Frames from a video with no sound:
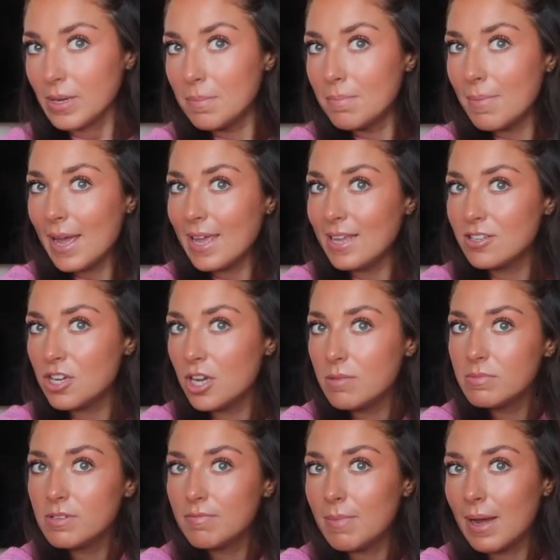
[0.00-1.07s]
my in
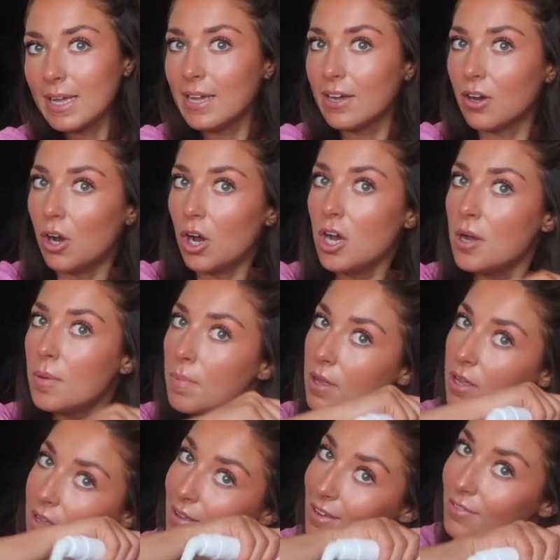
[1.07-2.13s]
terms of makeup
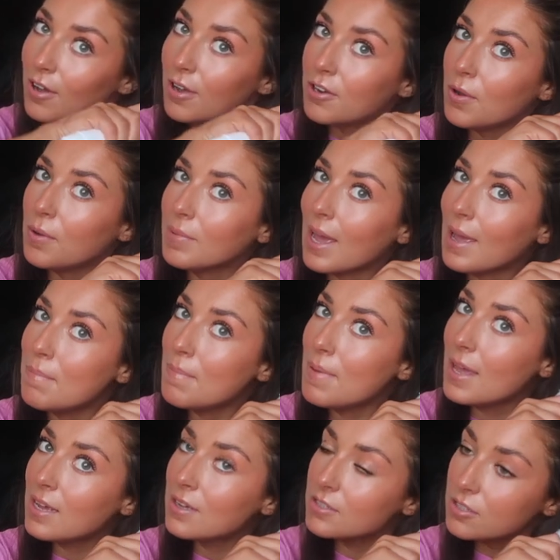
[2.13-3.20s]
if i know i'm getting
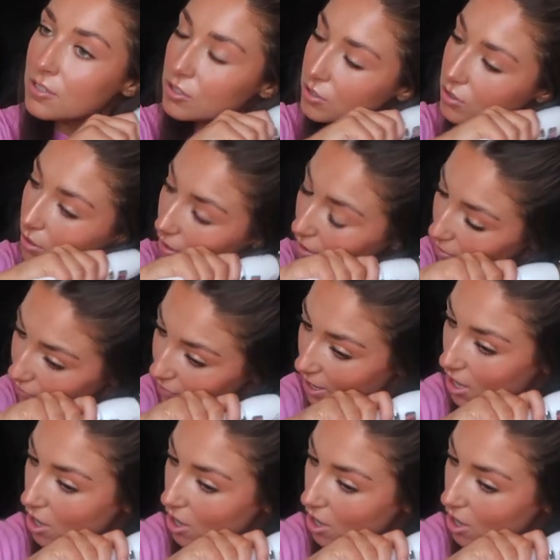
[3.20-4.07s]
pics and stuff